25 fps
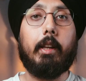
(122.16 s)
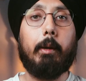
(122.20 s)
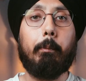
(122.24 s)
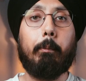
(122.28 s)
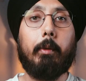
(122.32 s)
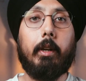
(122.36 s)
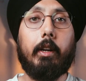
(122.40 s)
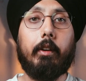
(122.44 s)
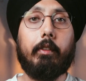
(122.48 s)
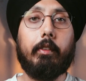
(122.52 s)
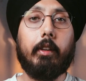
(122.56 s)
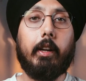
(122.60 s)

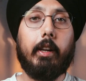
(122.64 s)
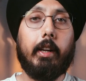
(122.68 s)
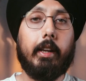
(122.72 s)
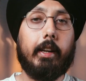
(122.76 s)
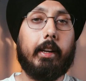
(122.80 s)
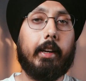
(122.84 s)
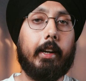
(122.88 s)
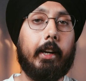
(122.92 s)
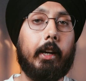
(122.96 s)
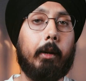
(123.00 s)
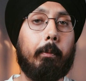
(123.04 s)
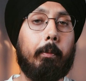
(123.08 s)
Templates are a
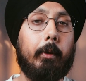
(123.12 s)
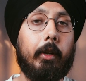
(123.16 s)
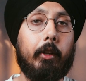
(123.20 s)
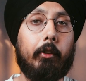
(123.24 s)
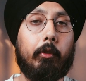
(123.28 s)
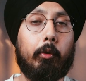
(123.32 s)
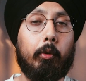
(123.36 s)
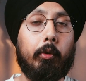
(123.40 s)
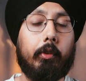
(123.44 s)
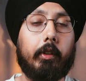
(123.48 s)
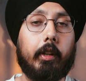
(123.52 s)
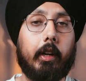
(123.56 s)
great
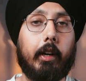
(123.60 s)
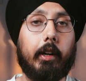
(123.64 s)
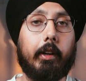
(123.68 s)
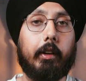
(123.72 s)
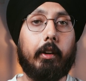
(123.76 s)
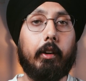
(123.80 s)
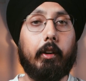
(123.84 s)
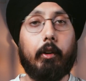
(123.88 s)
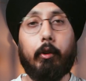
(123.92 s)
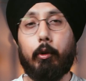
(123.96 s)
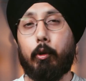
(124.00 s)
place to start,